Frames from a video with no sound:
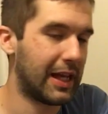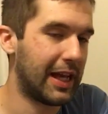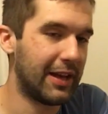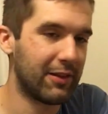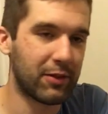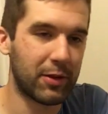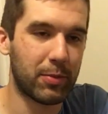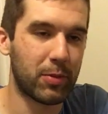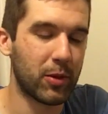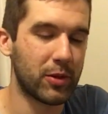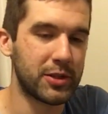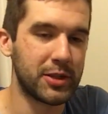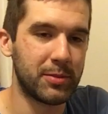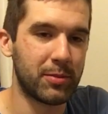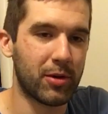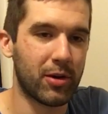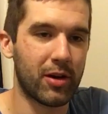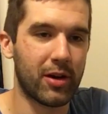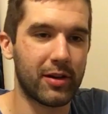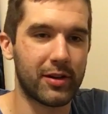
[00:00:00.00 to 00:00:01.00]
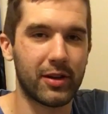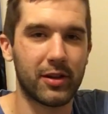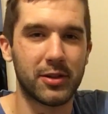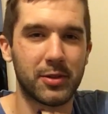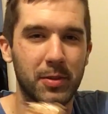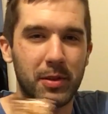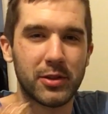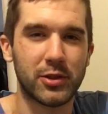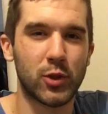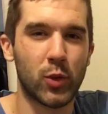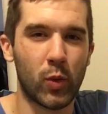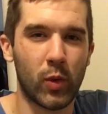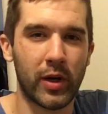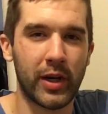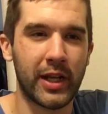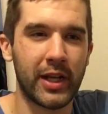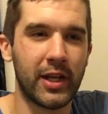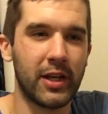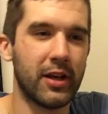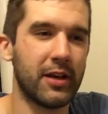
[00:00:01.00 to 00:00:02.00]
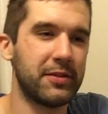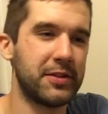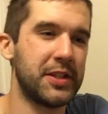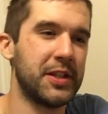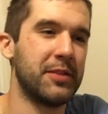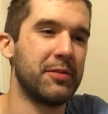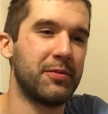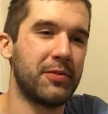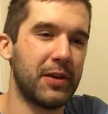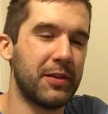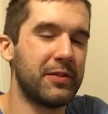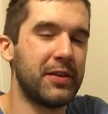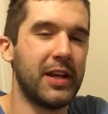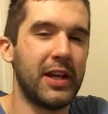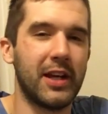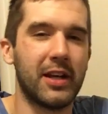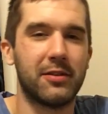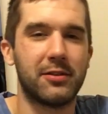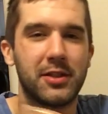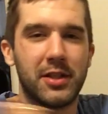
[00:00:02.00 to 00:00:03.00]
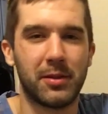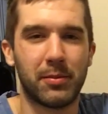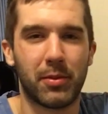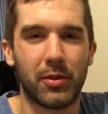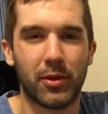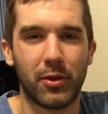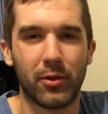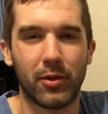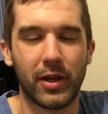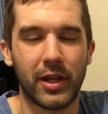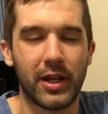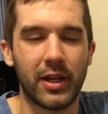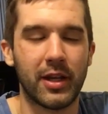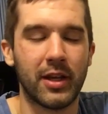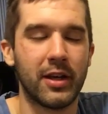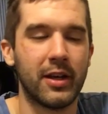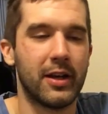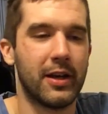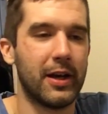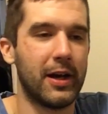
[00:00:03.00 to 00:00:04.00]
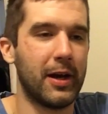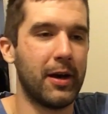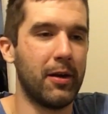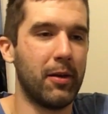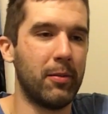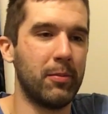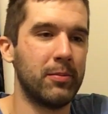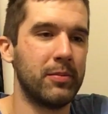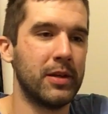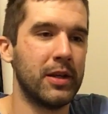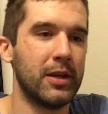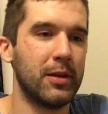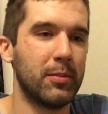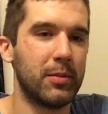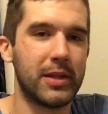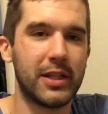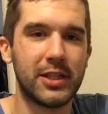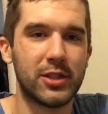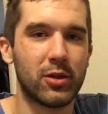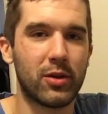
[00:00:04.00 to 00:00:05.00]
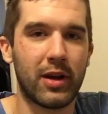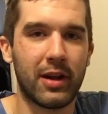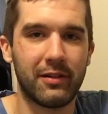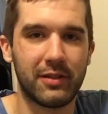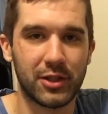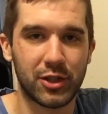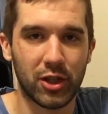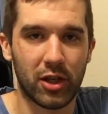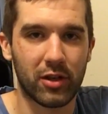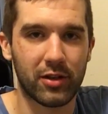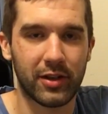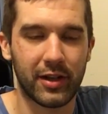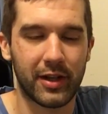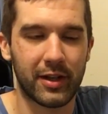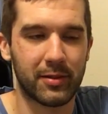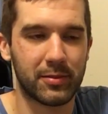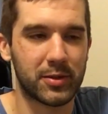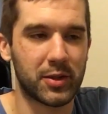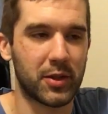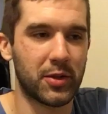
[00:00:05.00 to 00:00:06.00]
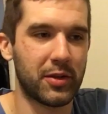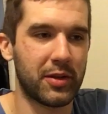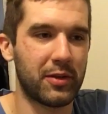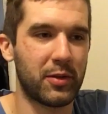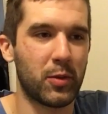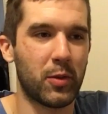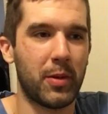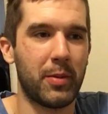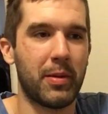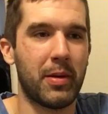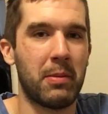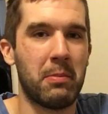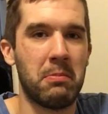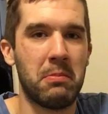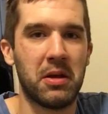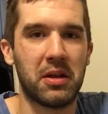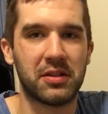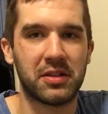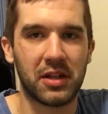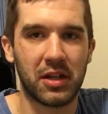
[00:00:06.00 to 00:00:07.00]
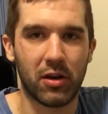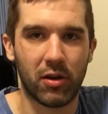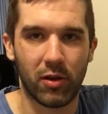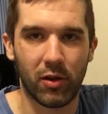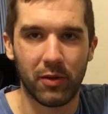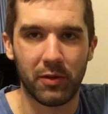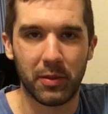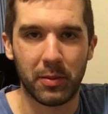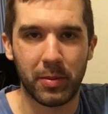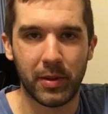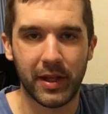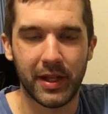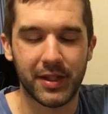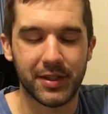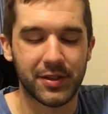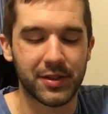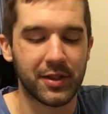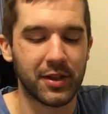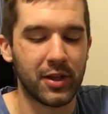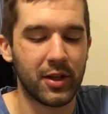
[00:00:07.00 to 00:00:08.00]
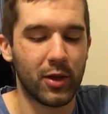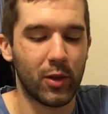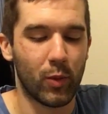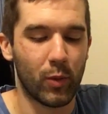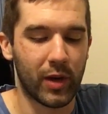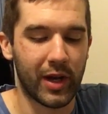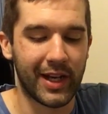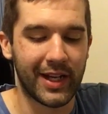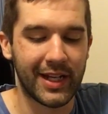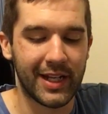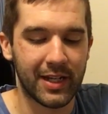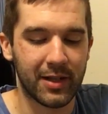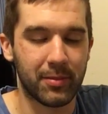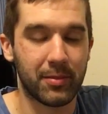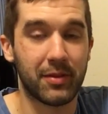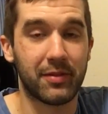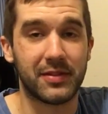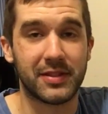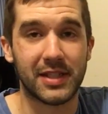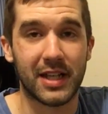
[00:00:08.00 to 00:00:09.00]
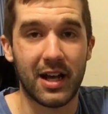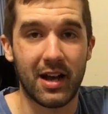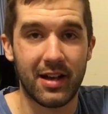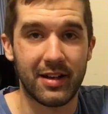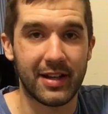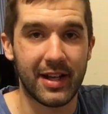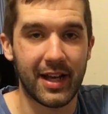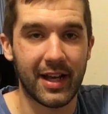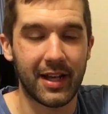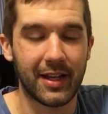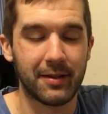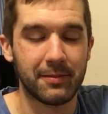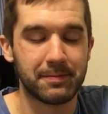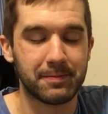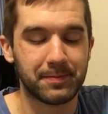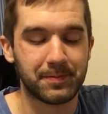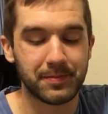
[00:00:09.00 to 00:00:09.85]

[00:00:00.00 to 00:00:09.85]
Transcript: every protein bar out there. It's about 20, I've seen them 15, I've seen them 30. But these don't have any chocolate in them, so I don't have to worry about them melting all over the place when I need them if it's a hot day.